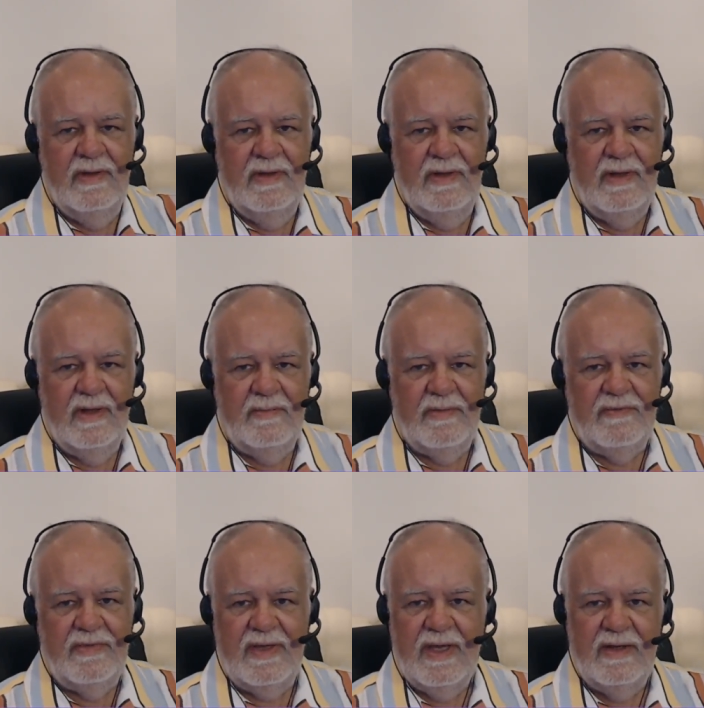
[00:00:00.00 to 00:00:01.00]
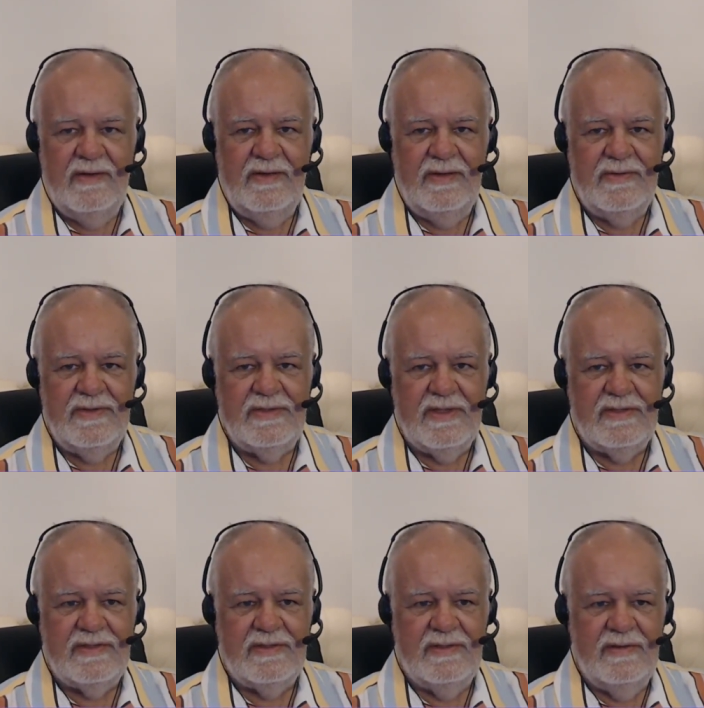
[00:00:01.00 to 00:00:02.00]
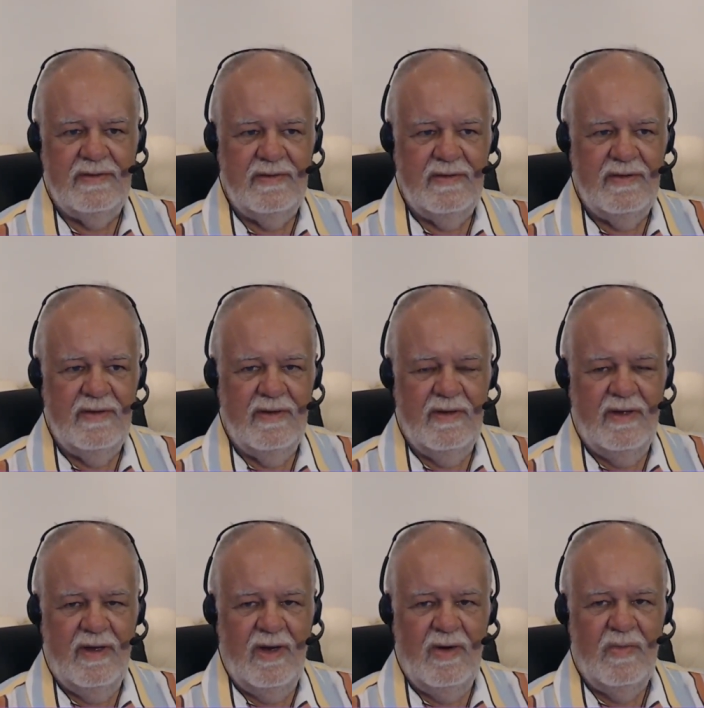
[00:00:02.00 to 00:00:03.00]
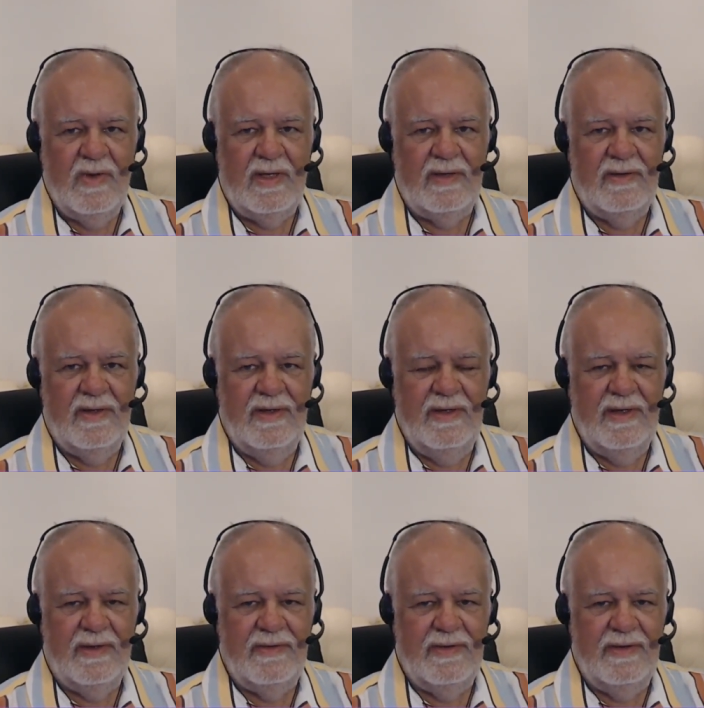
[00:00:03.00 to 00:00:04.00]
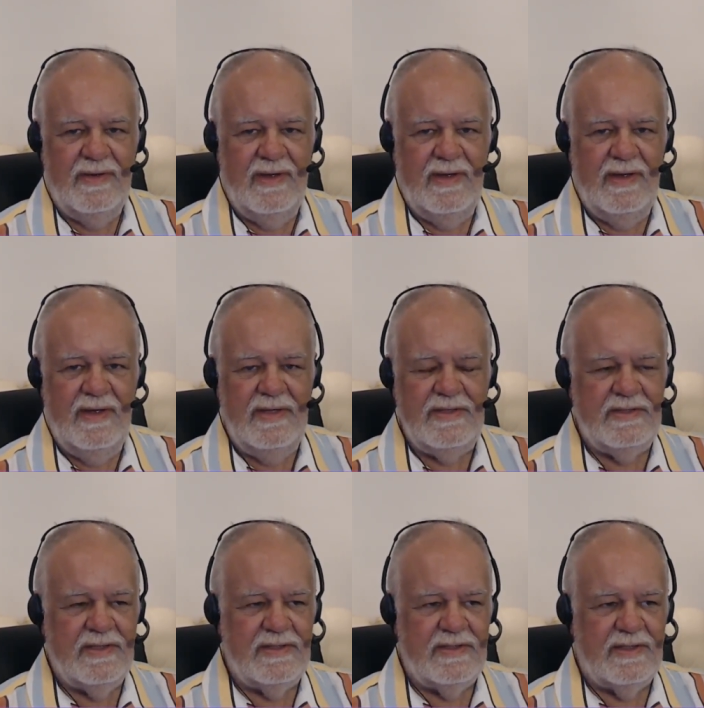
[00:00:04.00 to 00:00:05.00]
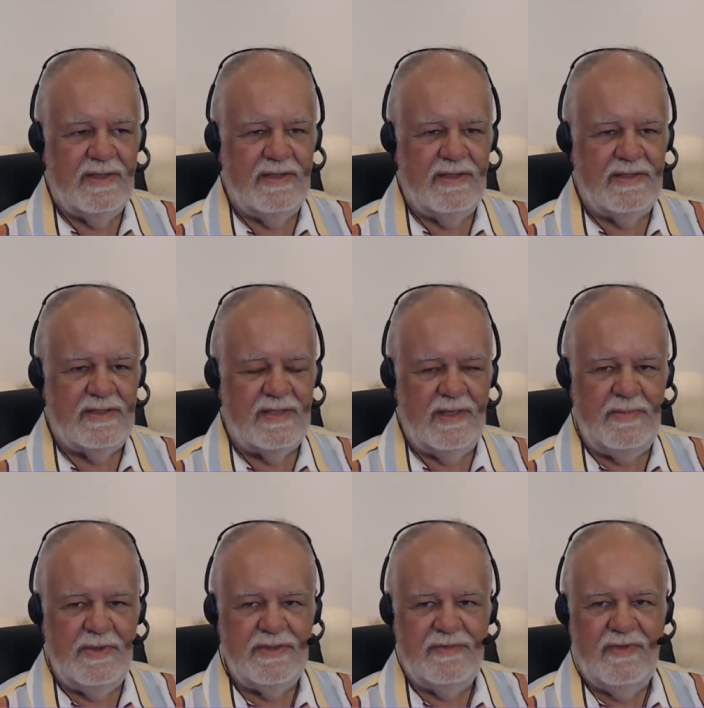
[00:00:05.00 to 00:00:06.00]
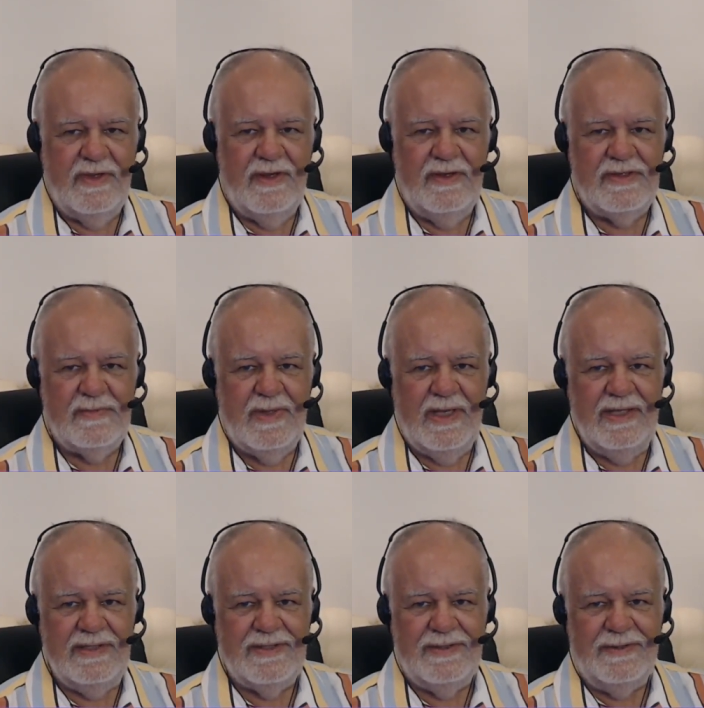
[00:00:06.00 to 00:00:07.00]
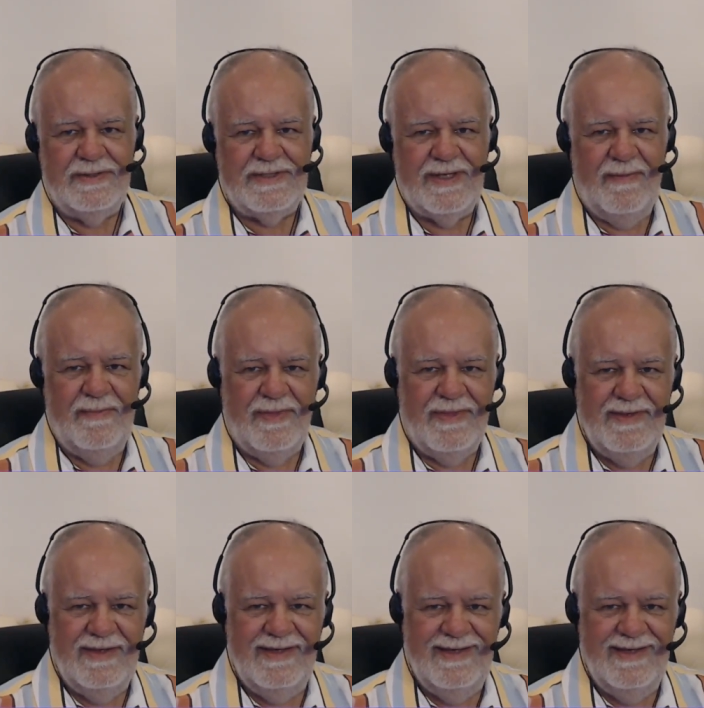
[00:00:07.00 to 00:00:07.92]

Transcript: But for Kant it was just, oh well, you know, it's just a slippage of the earth's plates or something.